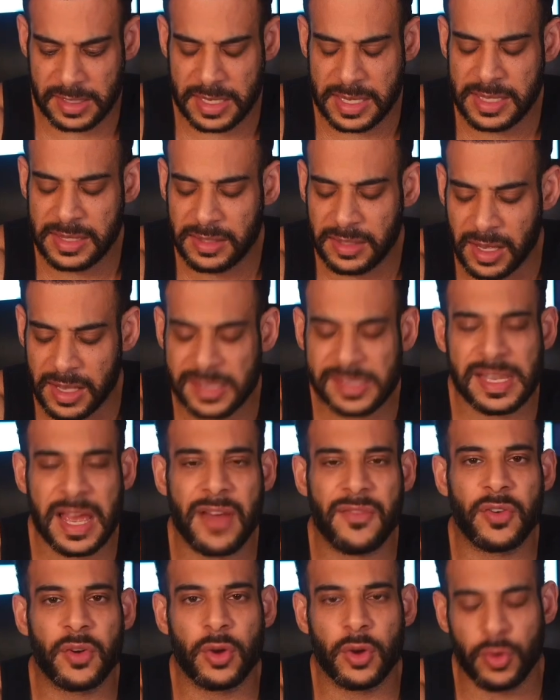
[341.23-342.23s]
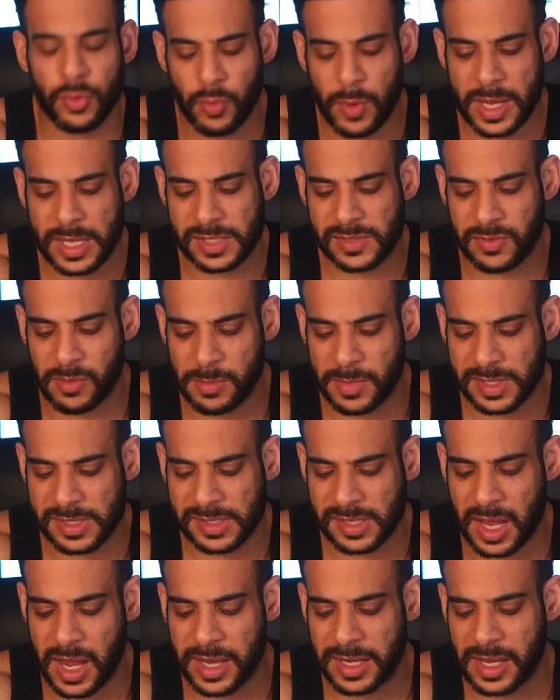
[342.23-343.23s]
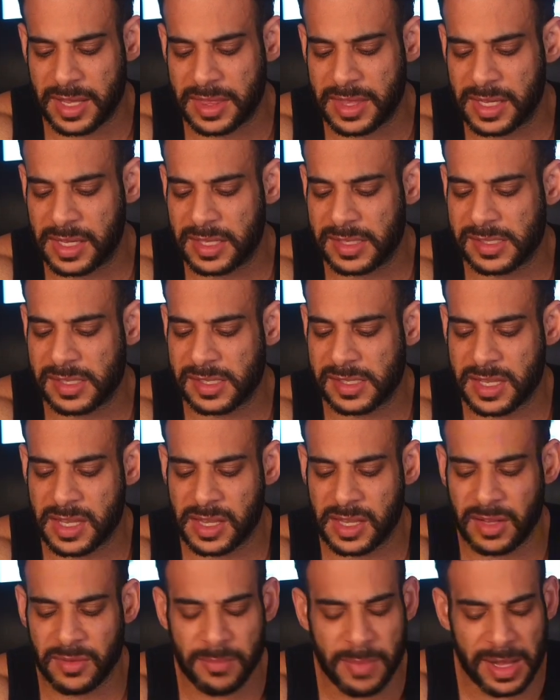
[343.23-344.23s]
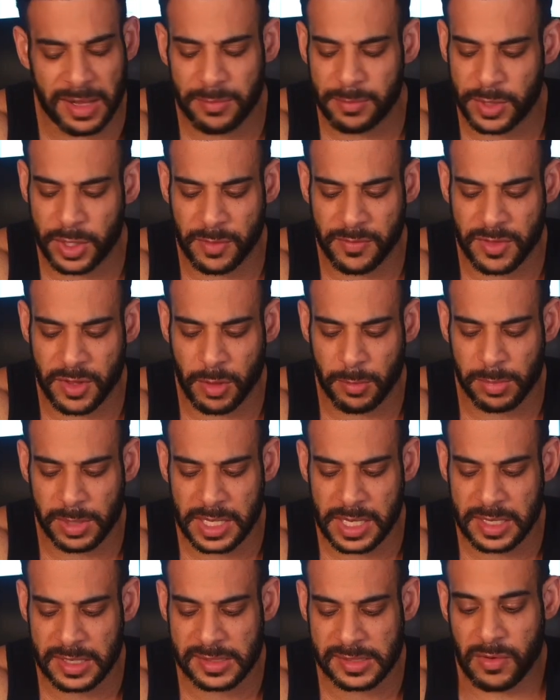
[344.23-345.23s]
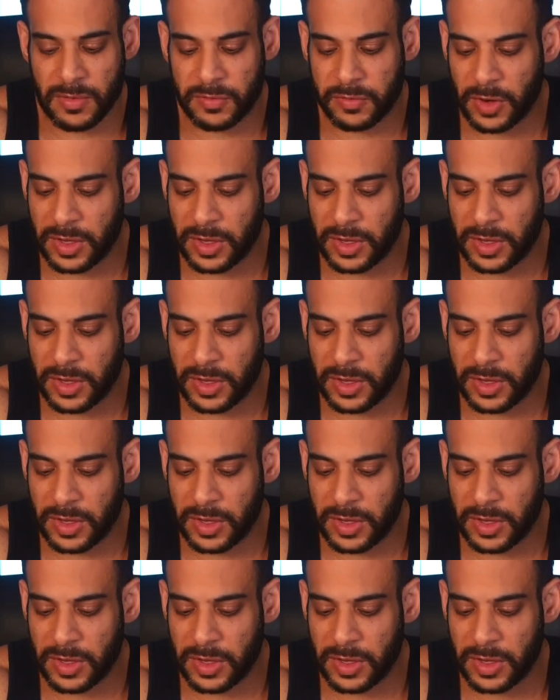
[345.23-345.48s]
He does have a good waist from the side. I think it's because of the development of the obliques.